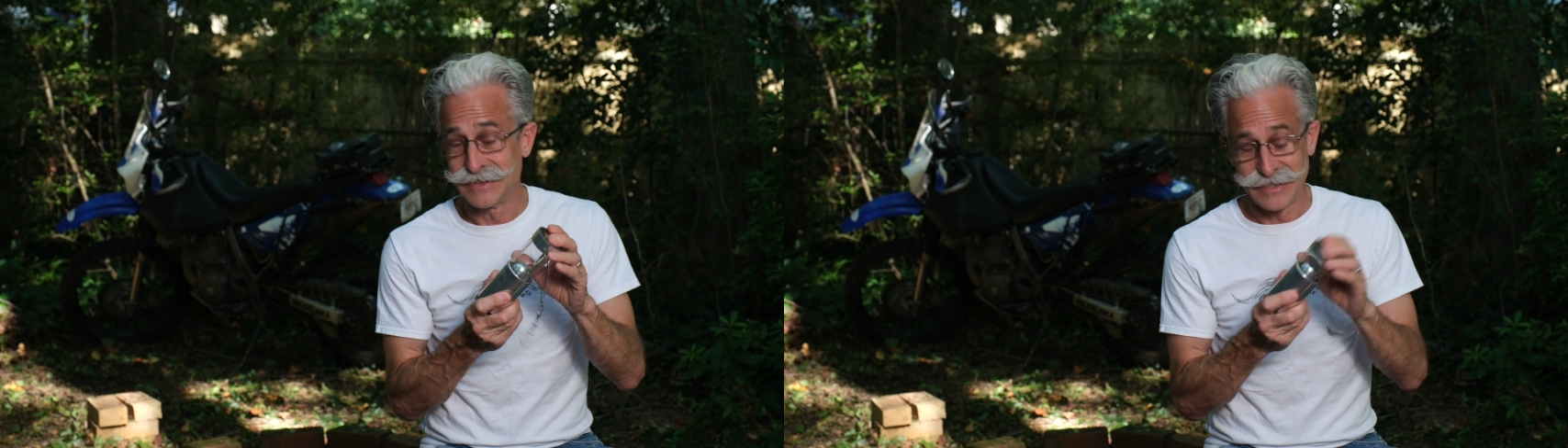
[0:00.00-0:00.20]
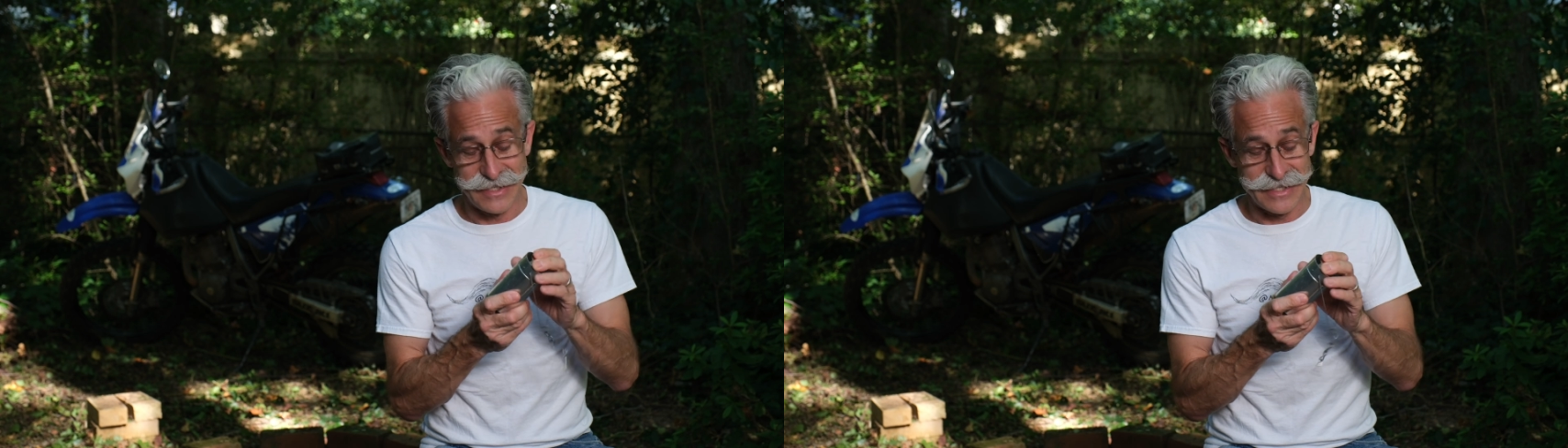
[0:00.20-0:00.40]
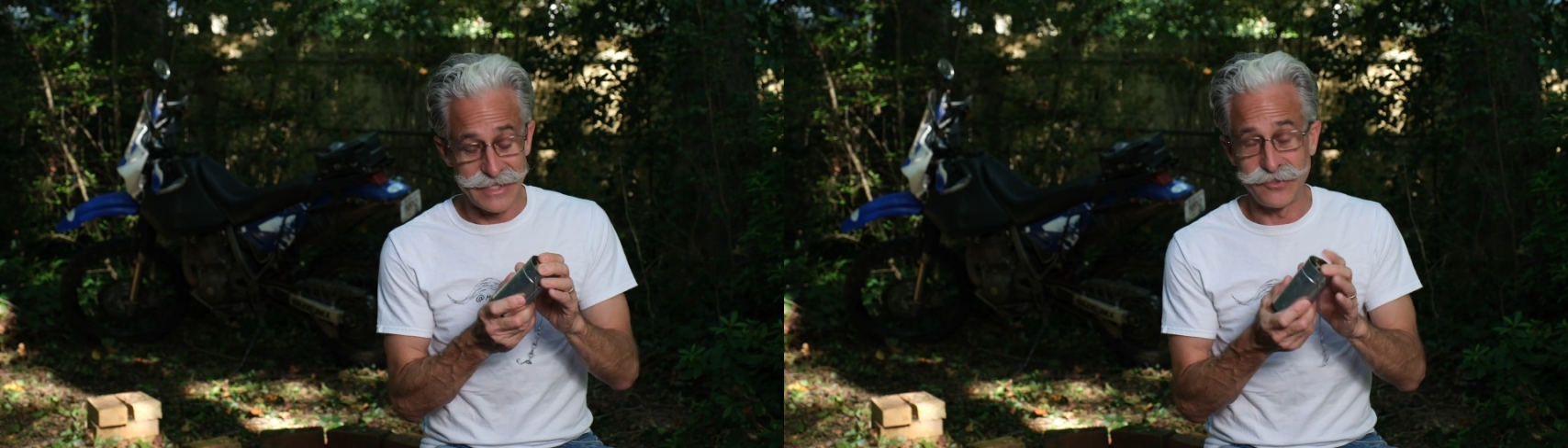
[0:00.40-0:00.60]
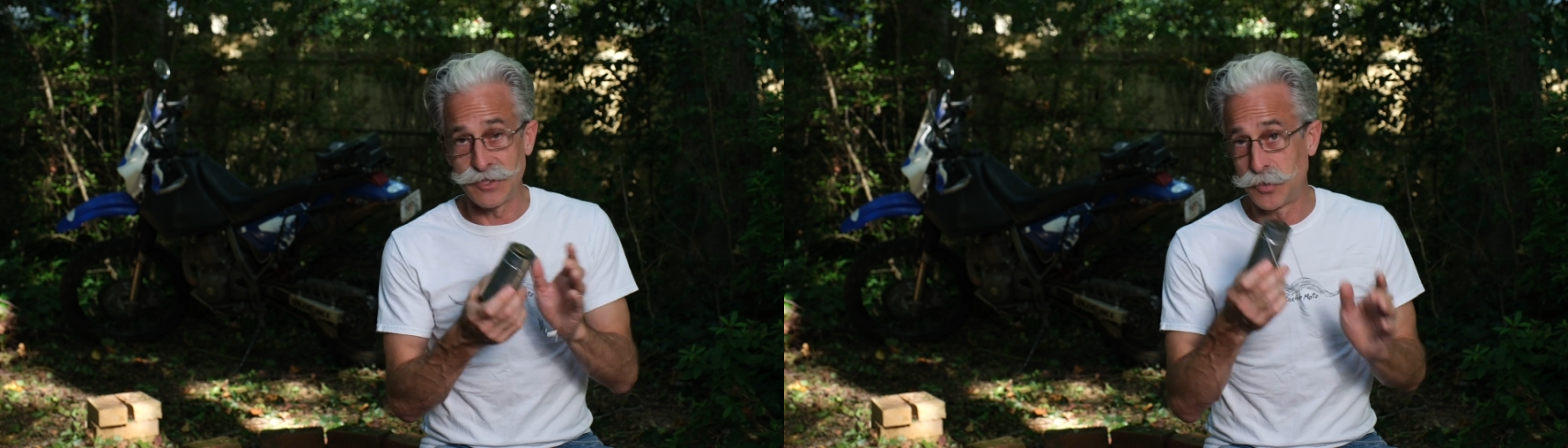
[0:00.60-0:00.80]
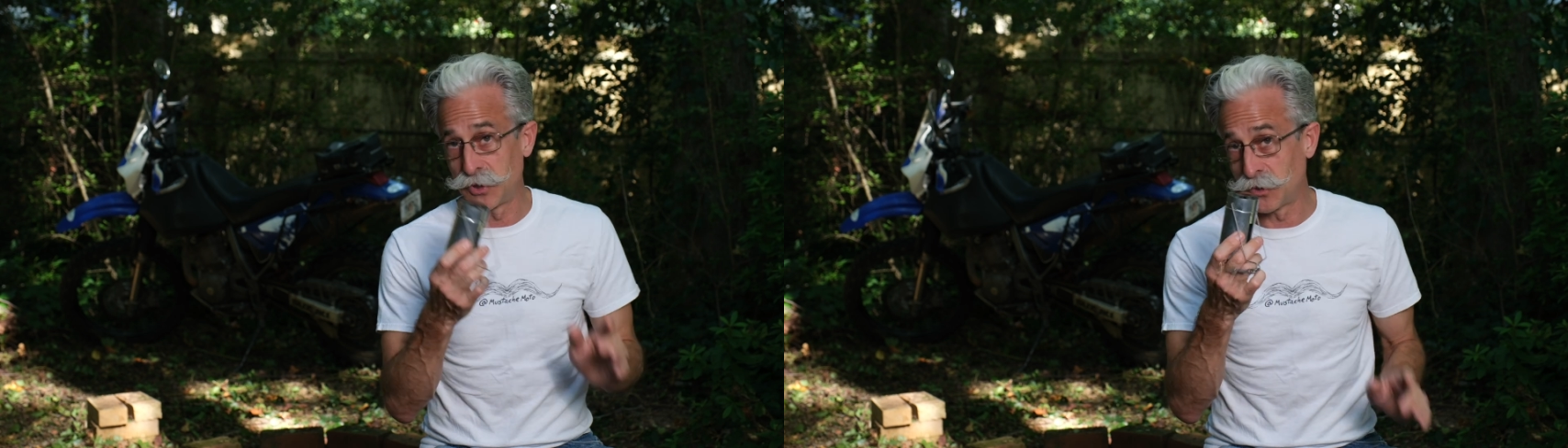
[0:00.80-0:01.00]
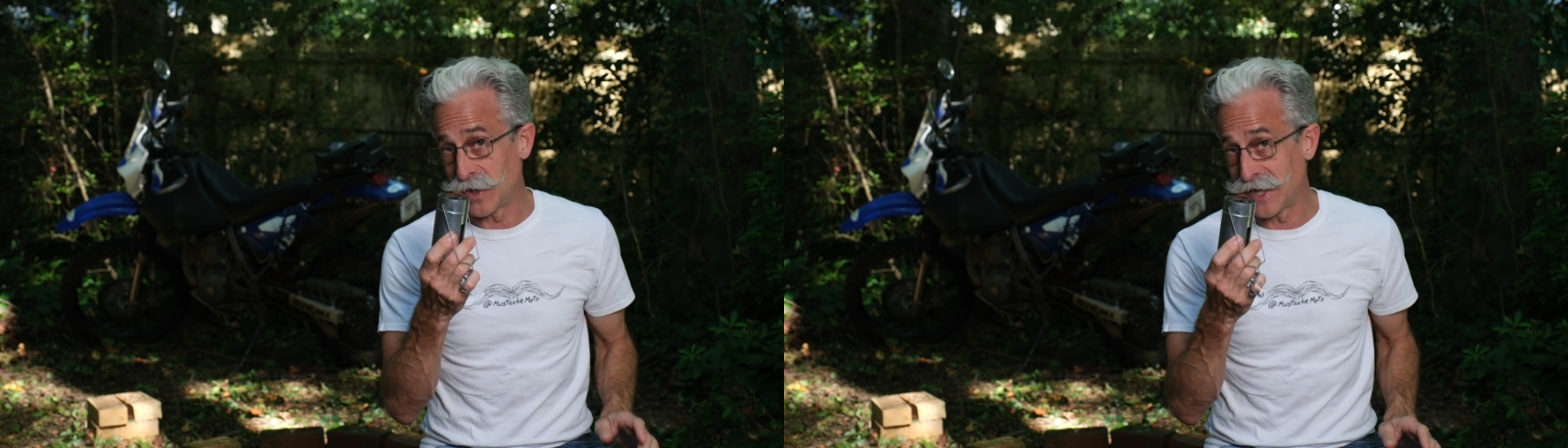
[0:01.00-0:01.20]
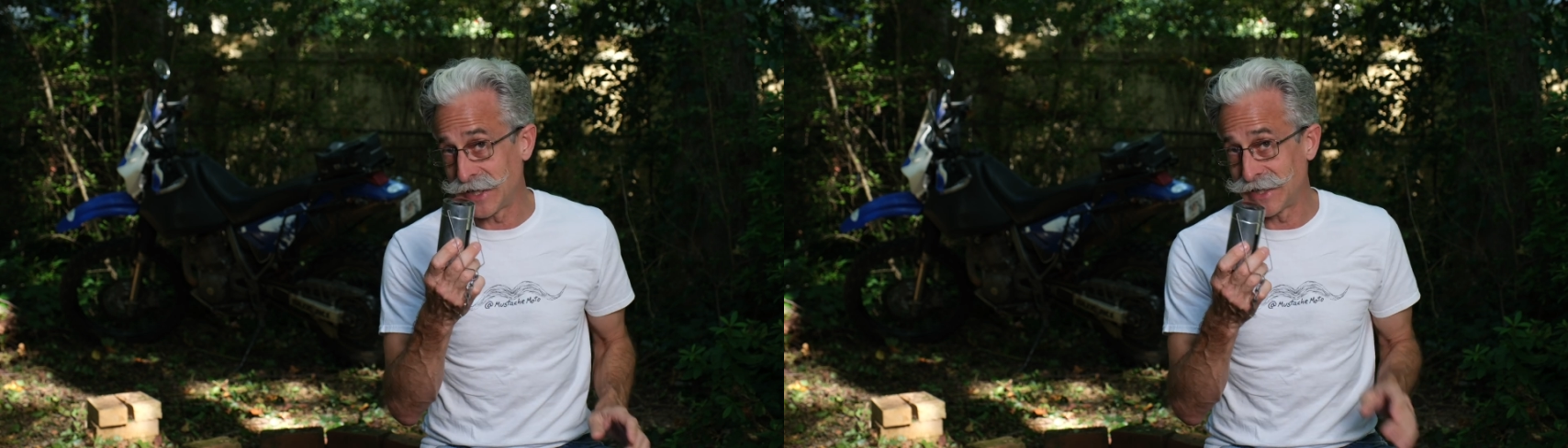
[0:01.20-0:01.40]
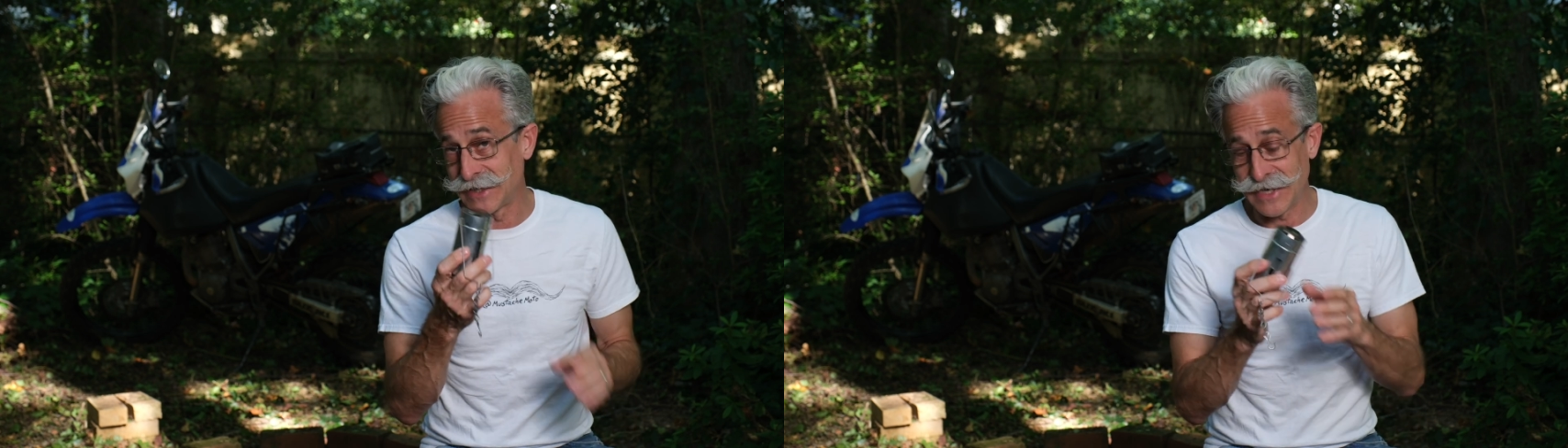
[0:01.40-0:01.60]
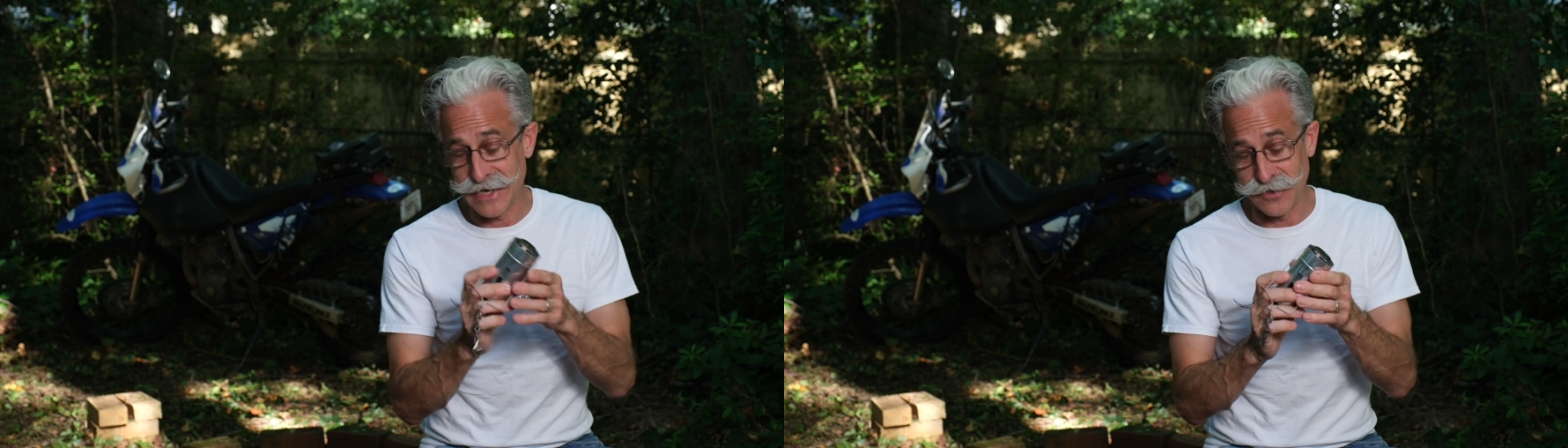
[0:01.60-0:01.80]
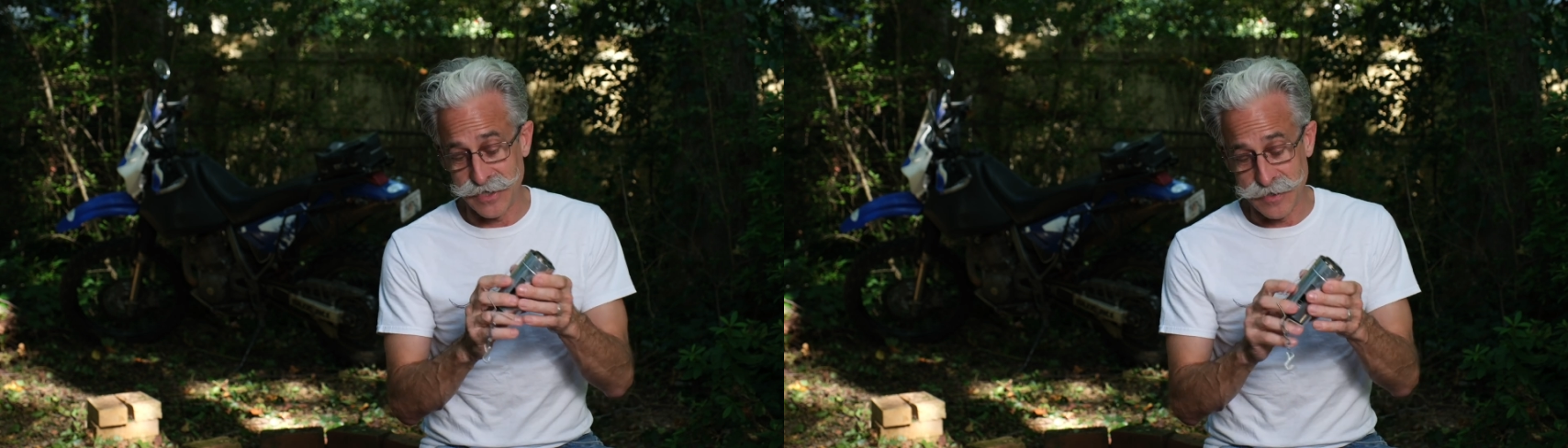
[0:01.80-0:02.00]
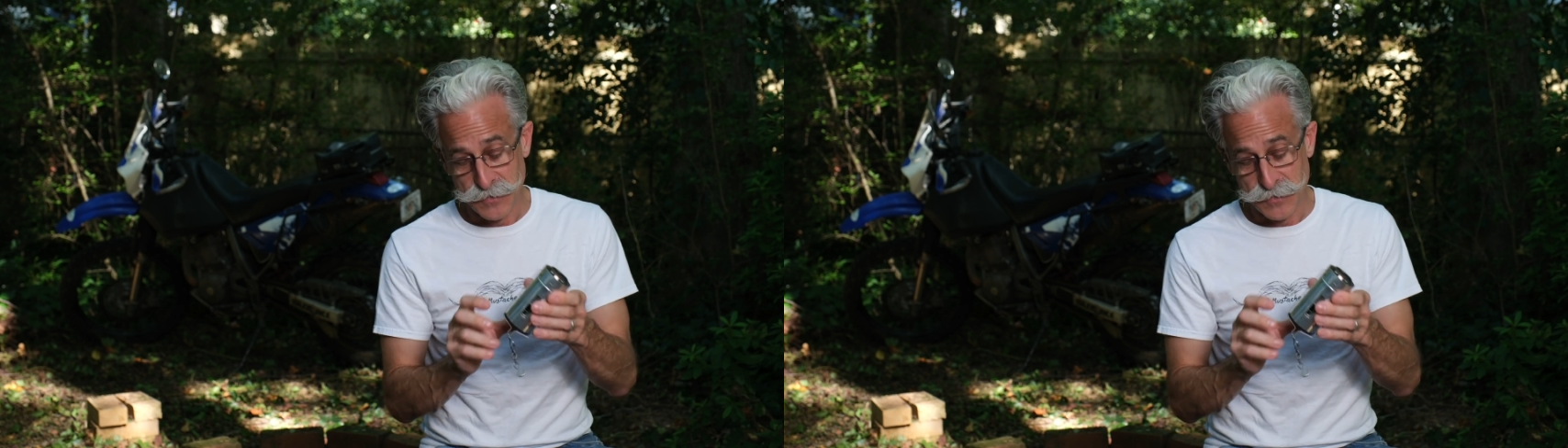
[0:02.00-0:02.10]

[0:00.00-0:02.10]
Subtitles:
and easy to put away and carry.